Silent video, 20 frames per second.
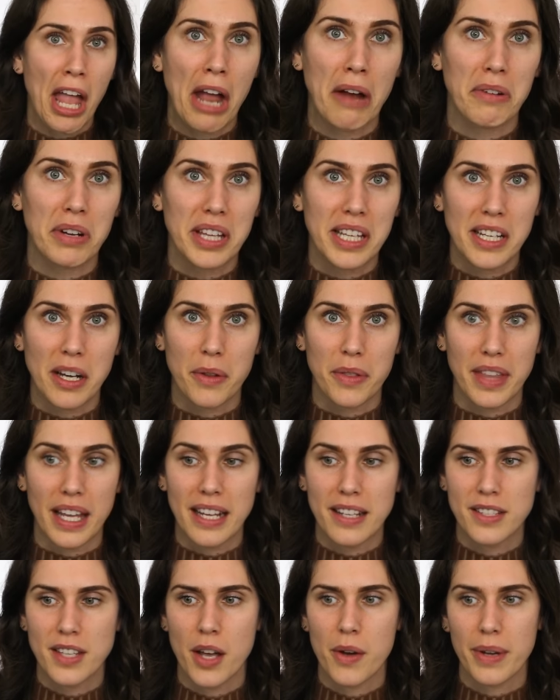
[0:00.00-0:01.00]
I really don't
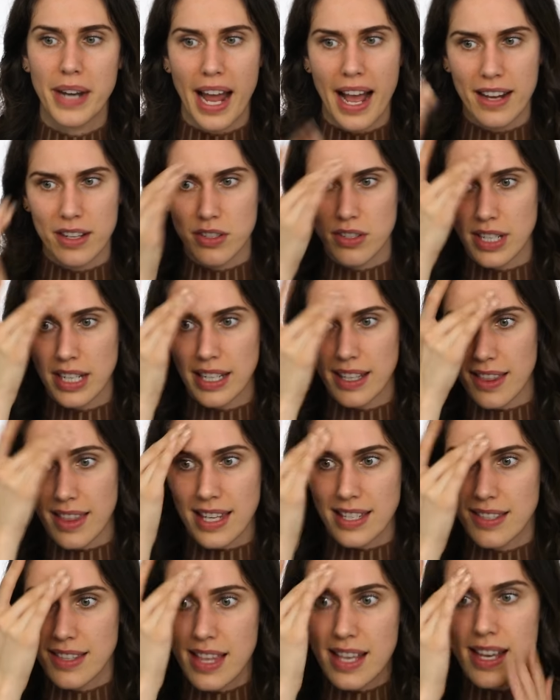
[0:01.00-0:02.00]
think so, and actually
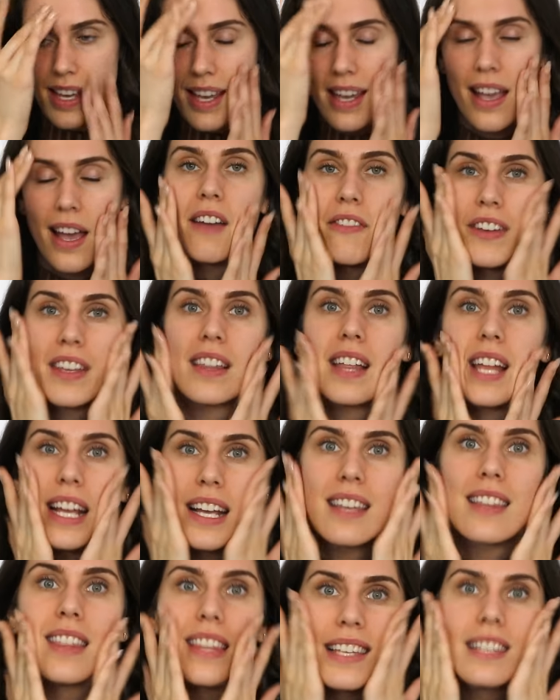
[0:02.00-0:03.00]
this thingy, I feel
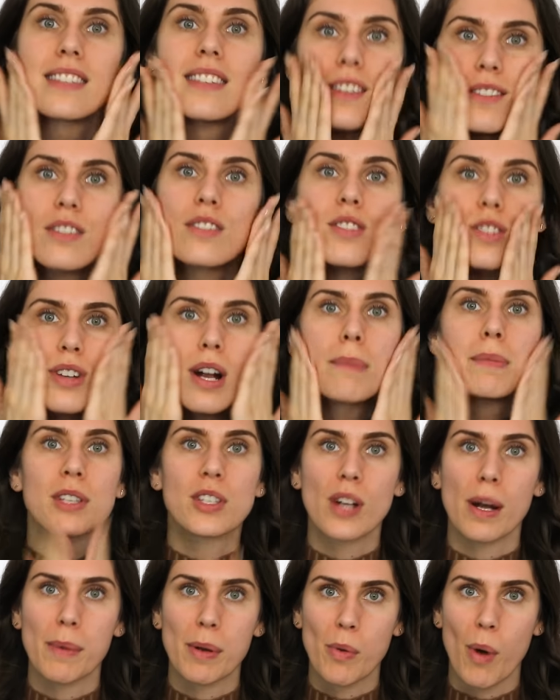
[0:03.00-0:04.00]
like this scrubby
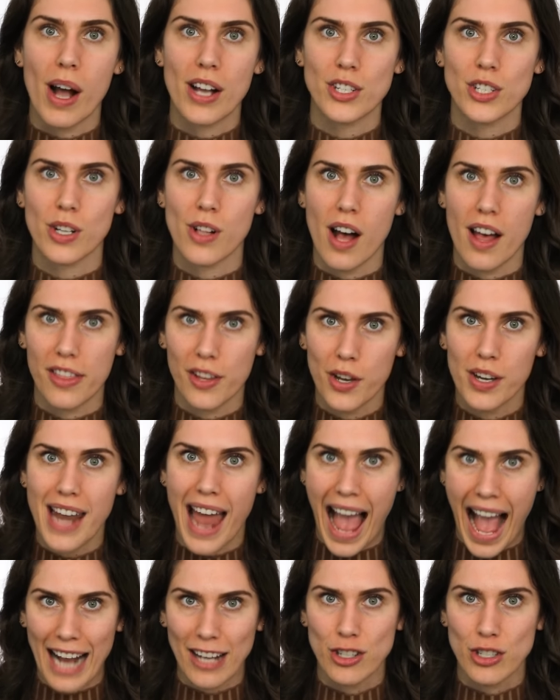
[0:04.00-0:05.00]
scrubby washcloth could
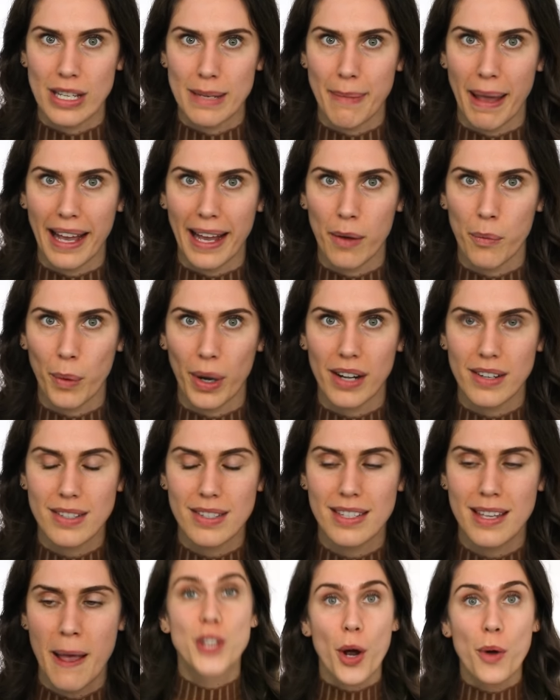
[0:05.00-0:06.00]
actually make it
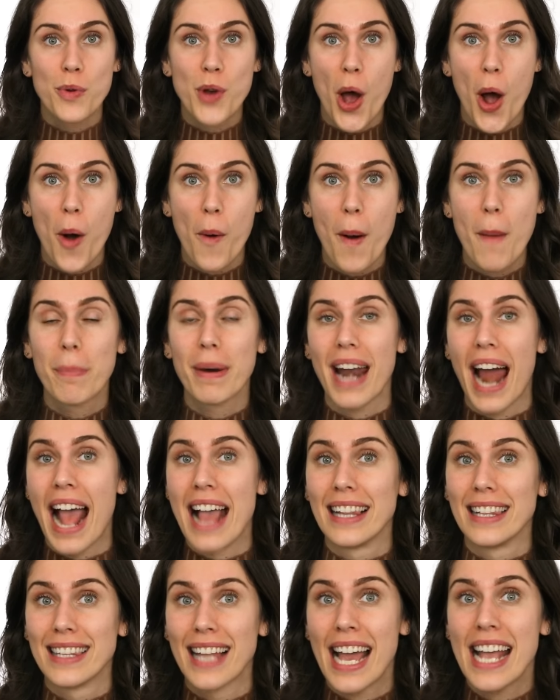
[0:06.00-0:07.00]
worse. Don't know, but
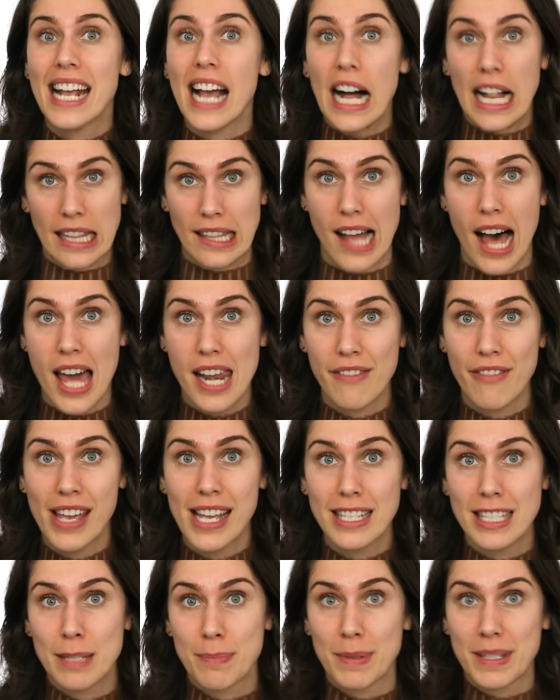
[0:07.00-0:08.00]
I like a lot of
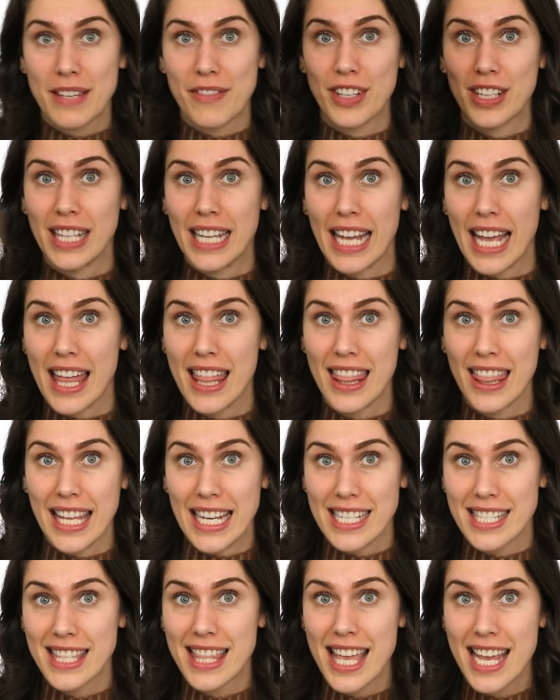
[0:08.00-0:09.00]
it, specifically
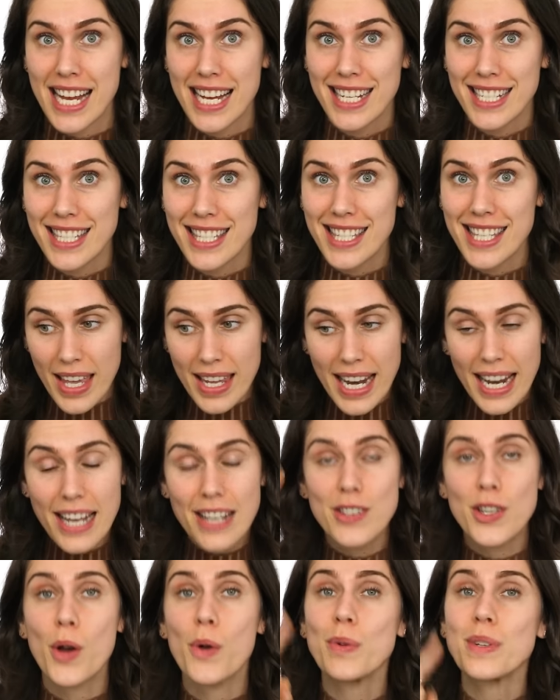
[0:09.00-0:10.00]
these things, and I
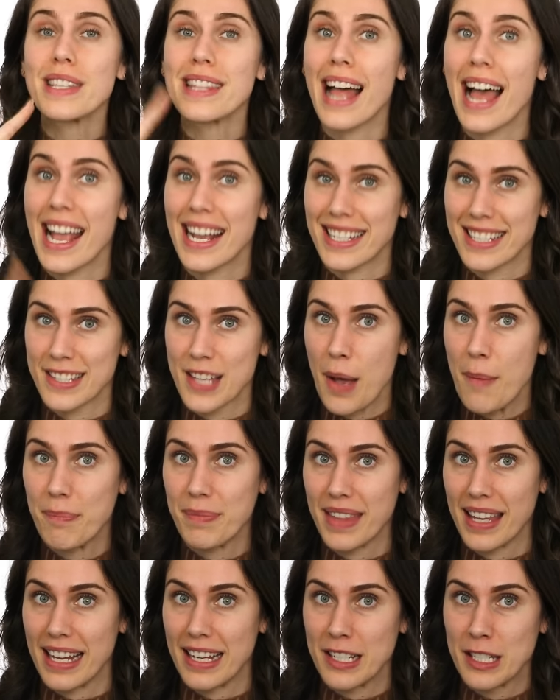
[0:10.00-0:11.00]
don't like
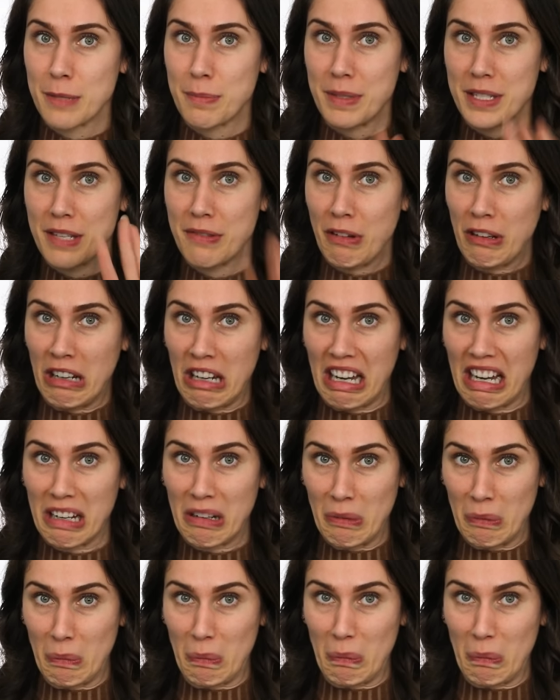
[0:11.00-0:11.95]
some things, specifically